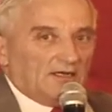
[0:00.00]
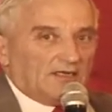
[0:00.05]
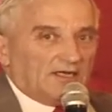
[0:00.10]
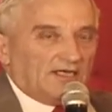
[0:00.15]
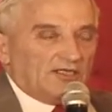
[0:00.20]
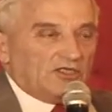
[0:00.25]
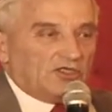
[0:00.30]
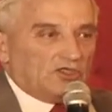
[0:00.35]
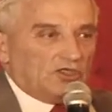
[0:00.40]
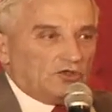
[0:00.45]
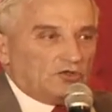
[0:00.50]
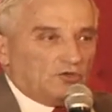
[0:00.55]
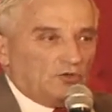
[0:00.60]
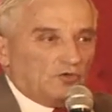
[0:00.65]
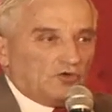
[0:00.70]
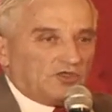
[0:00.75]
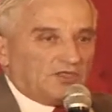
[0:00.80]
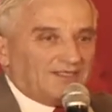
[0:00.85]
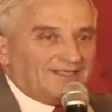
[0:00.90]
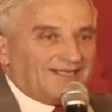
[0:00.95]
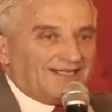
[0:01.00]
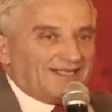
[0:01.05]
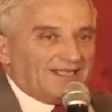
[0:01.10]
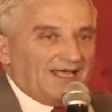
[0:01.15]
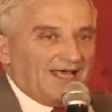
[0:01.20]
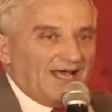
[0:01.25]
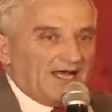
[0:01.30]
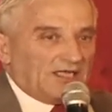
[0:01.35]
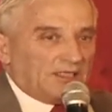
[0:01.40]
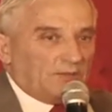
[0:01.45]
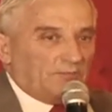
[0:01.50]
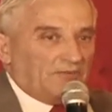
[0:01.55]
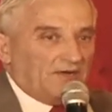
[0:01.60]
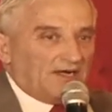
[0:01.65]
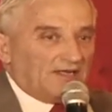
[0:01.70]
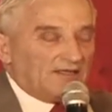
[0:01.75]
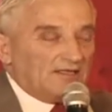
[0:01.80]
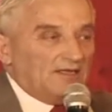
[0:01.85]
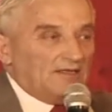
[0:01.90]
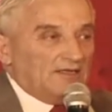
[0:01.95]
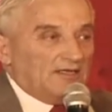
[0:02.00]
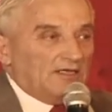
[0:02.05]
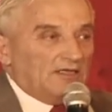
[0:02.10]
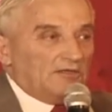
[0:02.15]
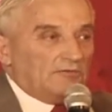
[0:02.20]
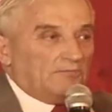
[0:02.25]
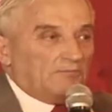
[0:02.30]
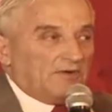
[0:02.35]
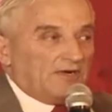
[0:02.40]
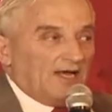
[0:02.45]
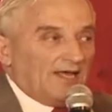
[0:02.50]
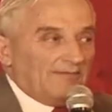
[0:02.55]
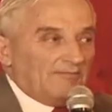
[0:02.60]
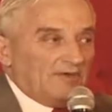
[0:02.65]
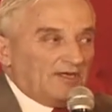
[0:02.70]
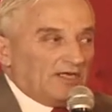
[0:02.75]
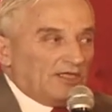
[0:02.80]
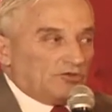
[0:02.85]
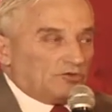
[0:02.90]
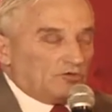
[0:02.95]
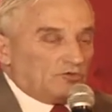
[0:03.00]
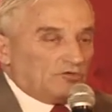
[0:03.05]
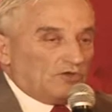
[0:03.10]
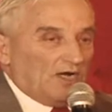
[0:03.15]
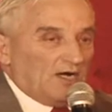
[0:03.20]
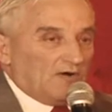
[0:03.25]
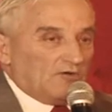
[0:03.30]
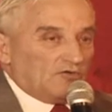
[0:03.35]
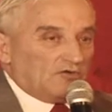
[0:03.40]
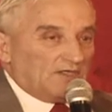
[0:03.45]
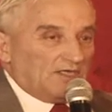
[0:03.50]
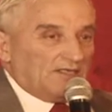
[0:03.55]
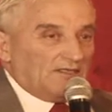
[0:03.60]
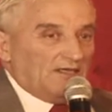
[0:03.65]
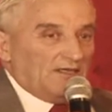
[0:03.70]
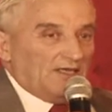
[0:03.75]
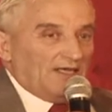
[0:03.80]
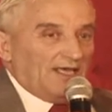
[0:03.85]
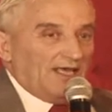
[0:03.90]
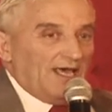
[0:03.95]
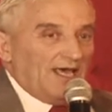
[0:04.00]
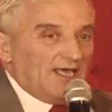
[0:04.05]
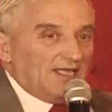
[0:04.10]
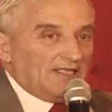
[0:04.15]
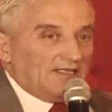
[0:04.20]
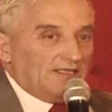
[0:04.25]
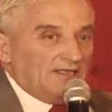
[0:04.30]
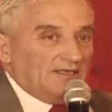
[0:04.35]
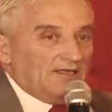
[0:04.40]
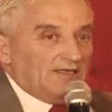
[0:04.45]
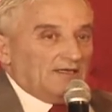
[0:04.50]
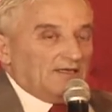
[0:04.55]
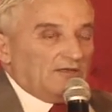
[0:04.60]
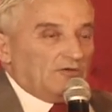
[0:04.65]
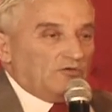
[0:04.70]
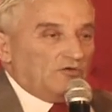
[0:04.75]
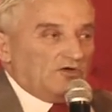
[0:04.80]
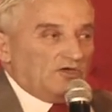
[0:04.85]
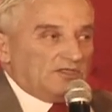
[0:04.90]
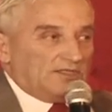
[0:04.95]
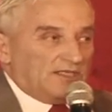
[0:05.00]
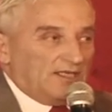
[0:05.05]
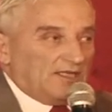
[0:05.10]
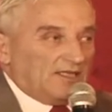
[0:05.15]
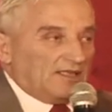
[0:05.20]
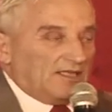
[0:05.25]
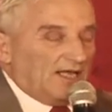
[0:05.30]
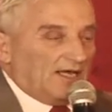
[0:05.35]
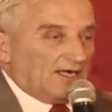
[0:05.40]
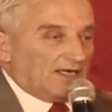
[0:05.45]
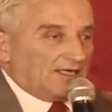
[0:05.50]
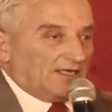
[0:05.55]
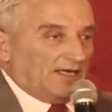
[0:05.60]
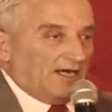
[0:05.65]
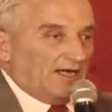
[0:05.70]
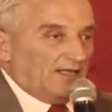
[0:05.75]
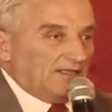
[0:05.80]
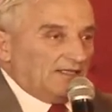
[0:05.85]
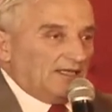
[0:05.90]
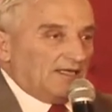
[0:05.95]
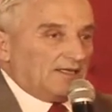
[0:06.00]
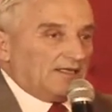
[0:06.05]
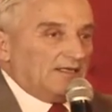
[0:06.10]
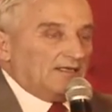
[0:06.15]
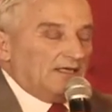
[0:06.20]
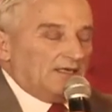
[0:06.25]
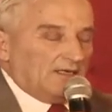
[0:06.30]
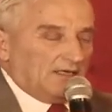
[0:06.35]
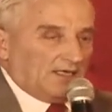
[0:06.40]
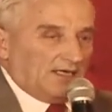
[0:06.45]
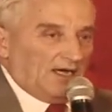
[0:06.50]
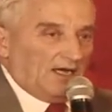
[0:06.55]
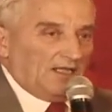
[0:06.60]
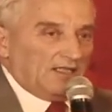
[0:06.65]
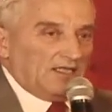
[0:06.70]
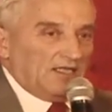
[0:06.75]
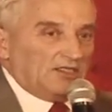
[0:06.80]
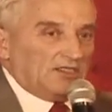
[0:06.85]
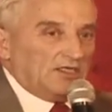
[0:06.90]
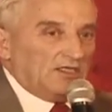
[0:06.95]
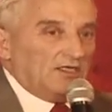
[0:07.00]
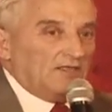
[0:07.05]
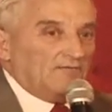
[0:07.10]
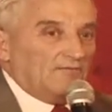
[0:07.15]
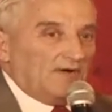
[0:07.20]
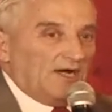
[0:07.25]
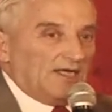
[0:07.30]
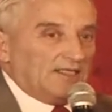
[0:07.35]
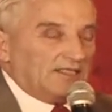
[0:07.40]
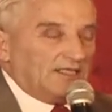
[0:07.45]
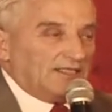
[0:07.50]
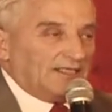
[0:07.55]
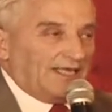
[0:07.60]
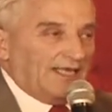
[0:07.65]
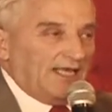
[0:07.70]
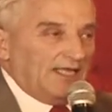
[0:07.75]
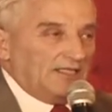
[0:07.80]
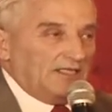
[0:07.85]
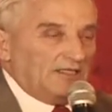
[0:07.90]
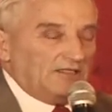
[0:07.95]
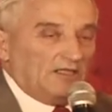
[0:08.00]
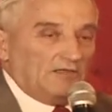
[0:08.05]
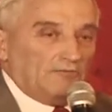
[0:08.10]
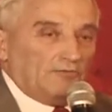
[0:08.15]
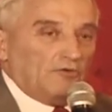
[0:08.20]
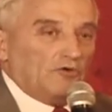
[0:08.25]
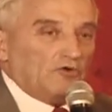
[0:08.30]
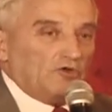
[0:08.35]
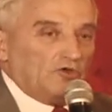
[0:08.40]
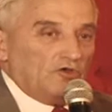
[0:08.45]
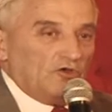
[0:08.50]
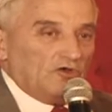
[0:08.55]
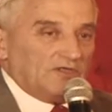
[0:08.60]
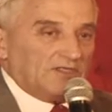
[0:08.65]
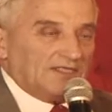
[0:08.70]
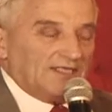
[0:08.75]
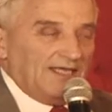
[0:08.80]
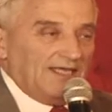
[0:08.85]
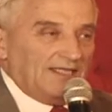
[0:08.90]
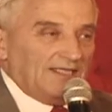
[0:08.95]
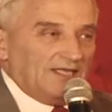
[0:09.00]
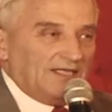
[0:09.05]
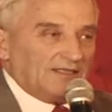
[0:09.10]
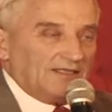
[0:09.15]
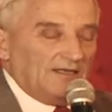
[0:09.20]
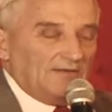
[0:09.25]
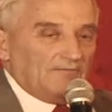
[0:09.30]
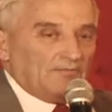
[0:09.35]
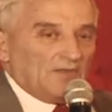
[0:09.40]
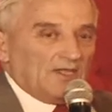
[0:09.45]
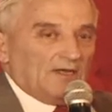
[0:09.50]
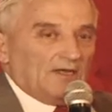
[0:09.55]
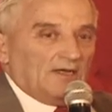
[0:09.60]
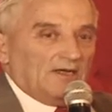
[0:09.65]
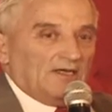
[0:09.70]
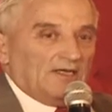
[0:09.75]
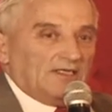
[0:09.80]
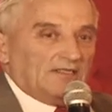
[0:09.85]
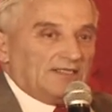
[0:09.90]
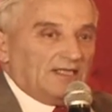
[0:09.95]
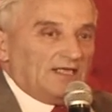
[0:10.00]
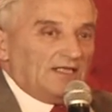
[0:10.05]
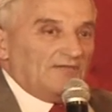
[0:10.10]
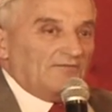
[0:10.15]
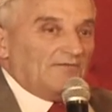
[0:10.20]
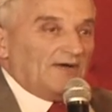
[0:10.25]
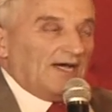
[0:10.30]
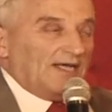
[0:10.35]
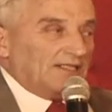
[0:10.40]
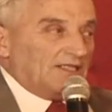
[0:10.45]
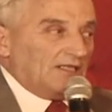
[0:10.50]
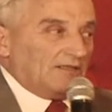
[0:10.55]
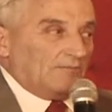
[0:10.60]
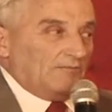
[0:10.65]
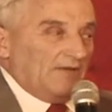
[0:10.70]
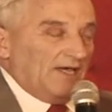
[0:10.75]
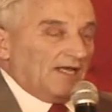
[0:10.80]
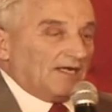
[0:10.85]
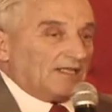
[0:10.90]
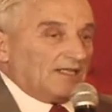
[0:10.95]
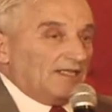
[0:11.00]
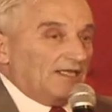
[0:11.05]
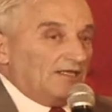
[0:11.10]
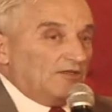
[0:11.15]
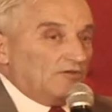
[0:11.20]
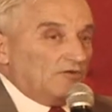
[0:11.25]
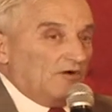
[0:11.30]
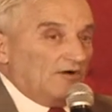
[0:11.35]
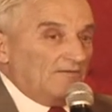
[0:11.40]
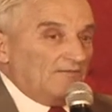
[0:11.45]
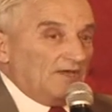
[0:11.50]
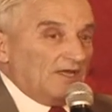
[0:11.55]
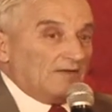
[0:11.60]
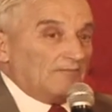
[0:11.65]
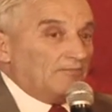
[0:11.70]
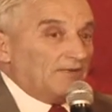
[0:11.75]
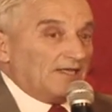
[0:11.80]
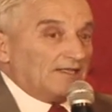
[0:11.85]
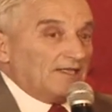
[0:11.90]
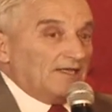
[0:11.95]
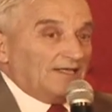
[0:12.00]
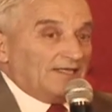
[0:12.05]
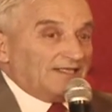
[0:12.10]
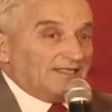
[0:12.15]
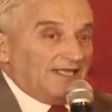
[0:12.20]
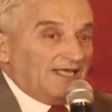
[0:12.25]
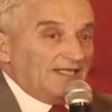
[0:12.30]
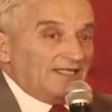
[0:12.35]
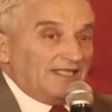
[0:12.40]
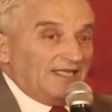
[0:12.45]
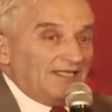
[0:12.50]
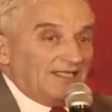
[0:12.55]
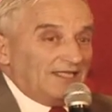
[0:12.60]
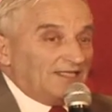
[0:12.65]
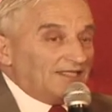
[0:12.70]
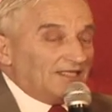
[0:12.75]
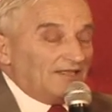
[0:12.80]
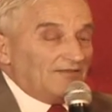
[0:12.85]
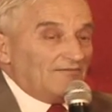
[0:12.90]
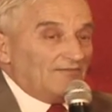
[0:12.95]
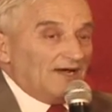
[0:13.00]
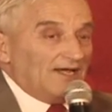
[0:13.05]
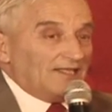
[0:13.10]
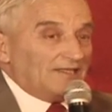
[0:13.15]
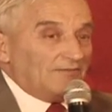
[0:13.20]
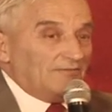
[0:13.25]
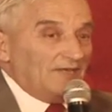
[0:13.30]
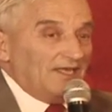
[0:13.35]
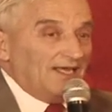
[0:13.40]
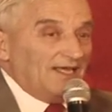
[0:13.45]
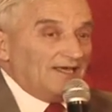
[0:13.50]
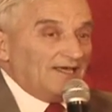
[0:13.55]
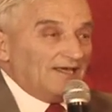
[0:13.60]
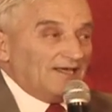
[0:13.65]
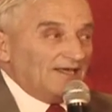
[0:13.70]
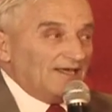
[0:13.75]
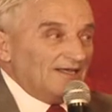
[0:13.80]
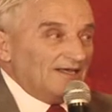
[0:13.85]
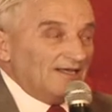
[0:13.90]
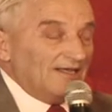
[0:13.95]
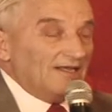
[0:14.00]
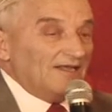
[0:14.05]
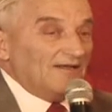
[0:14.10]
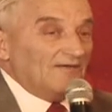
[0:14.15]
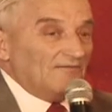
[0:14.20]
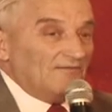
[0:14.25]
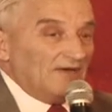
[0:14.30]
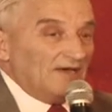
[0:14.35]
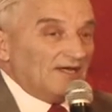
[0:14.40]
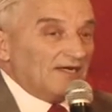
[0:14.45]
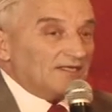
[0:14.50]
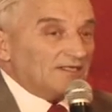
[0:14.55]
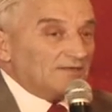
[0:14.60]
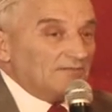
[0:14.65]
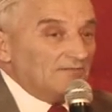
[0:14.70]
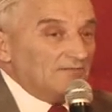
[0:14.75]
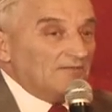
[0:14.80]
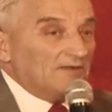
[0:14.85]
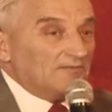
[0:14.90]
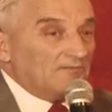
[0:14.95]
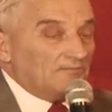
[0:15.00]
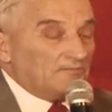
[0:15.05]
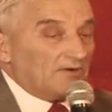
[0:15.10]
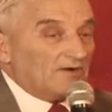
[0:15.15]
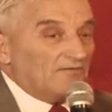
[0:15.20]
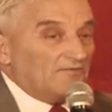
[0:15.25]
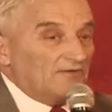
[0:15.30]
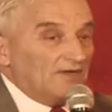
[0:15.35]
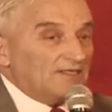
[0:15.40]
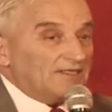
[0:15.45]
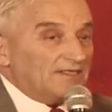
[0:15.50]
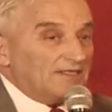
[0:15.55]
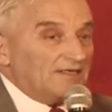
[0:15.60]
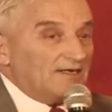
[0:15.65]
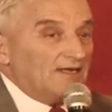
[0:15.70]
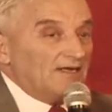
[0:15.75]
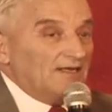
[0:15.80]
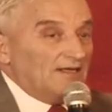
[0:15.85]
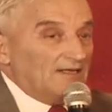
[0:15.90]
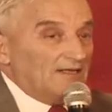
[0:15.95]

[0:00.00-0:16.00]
constitutional expert. In primary 2008, Louis A. Clark College invited candidate for U.S. Senate. They invited Merkley and Novik, but they didn't invite me. Where is Professor